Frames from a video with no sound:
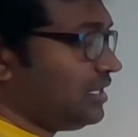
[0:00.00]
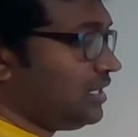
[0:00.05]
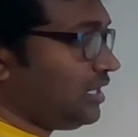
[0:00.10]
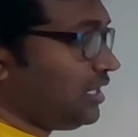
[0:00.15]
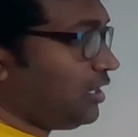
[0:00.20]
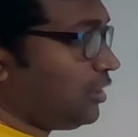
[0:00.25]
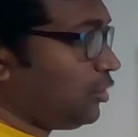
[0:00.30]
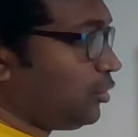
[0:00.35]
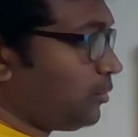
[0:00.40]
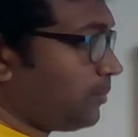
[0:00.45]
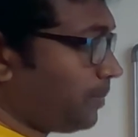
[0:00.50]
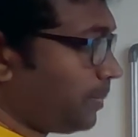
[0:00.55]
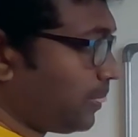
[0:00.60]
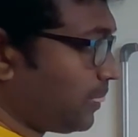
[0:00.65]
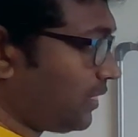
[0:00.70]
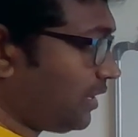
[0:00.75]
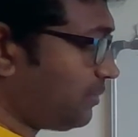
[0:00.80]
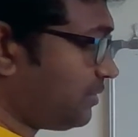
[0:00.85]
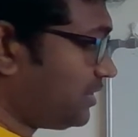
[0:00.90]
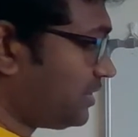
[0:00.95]

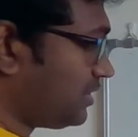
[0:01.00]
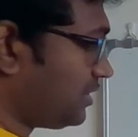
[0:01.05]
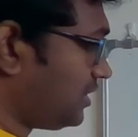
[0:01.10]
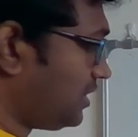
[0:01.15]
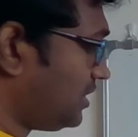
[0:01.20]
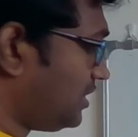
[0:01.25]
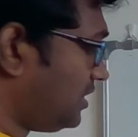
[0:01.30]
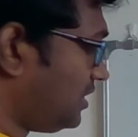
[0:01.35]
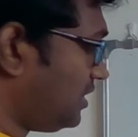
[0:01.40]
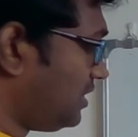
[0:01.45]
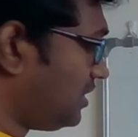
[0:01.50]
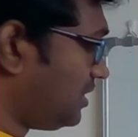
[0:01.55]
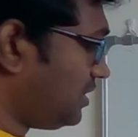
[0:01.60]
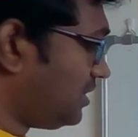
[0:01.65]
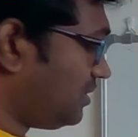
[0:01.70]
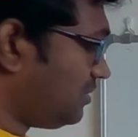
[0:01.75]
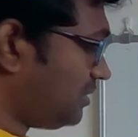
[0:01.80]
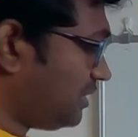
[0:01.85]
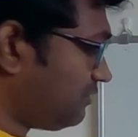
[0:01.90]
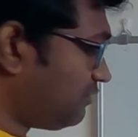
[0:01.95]
any
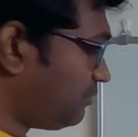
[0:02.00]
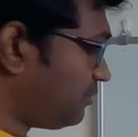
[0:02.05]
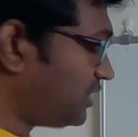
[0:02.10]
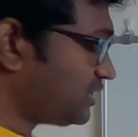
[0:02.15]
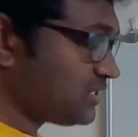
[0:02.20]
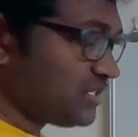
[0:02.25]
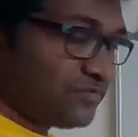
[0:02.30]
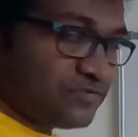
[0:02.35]
information.